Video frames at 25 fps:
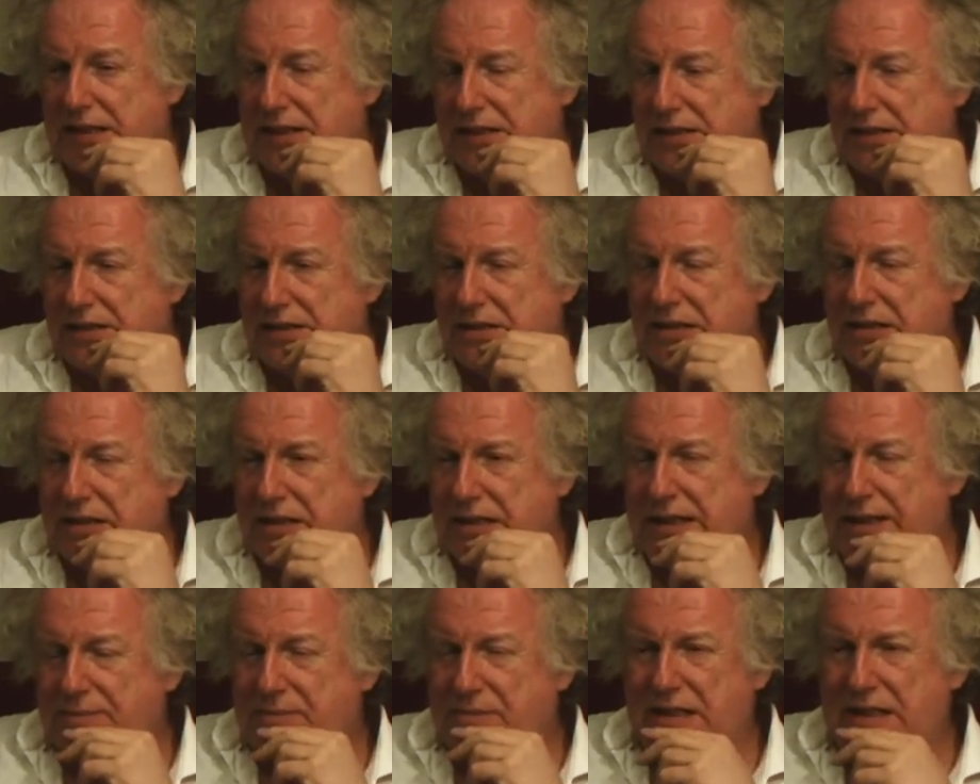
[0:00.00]
uh,
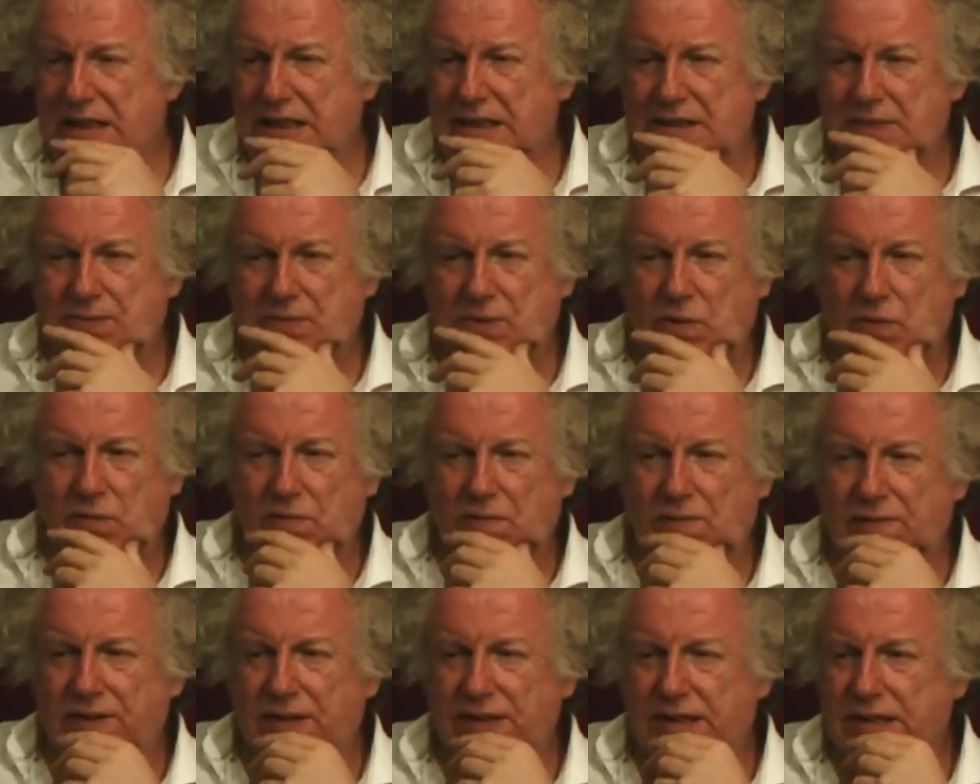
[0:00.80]
James
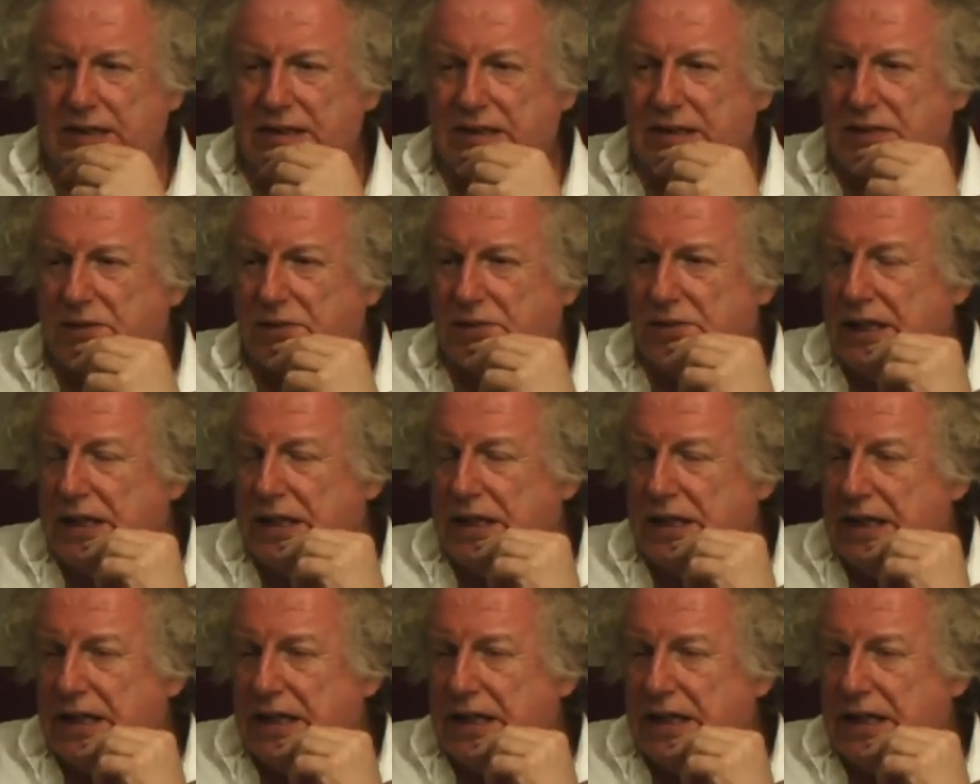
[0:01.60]
Casbolt referred to.